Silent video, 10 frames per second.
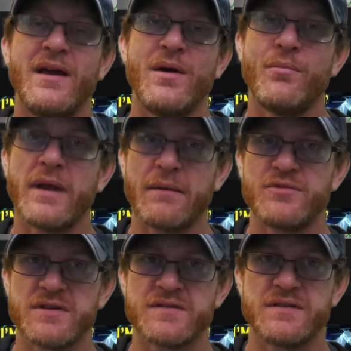but I'm
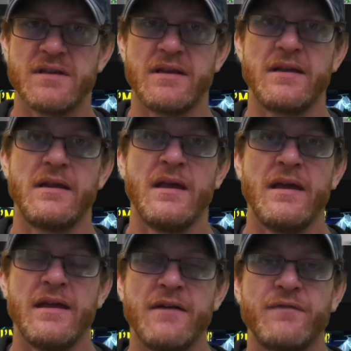just saying
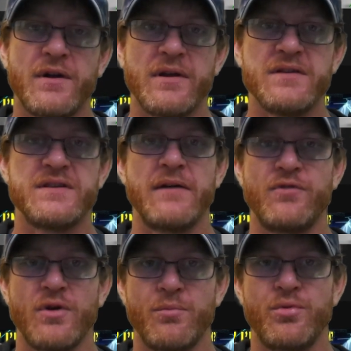if there is
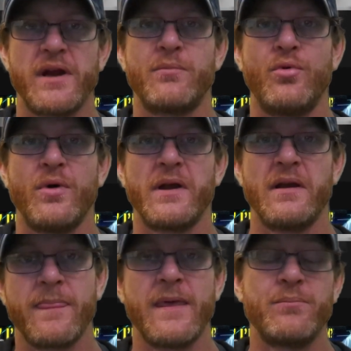ever a break point,
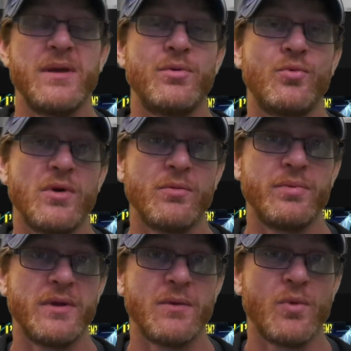that people will
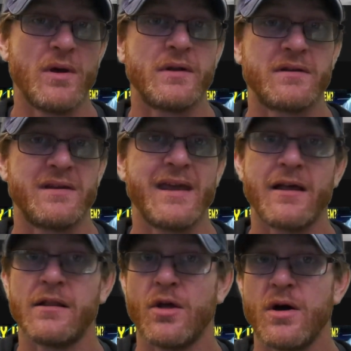be willing
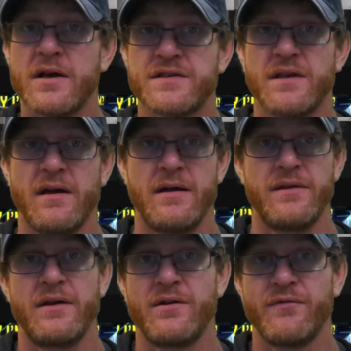a loss on
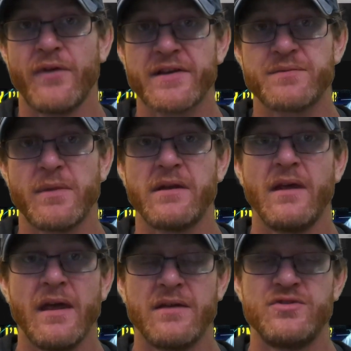their investment
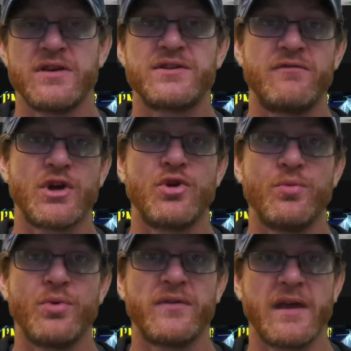just to
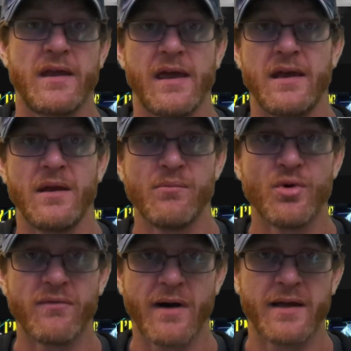recoup what they can and
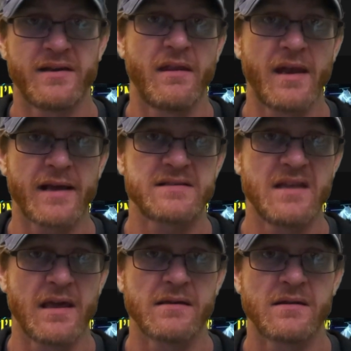move on to the next
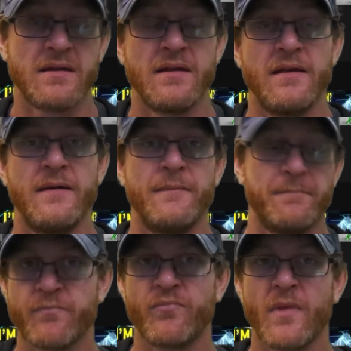thing.
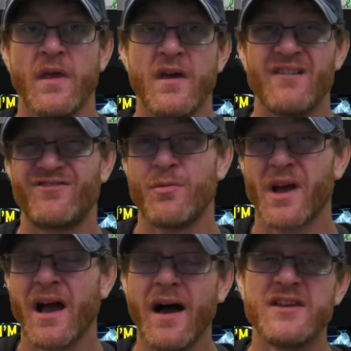From a
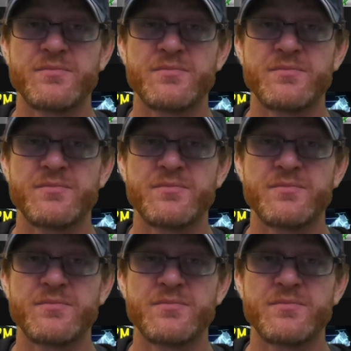cons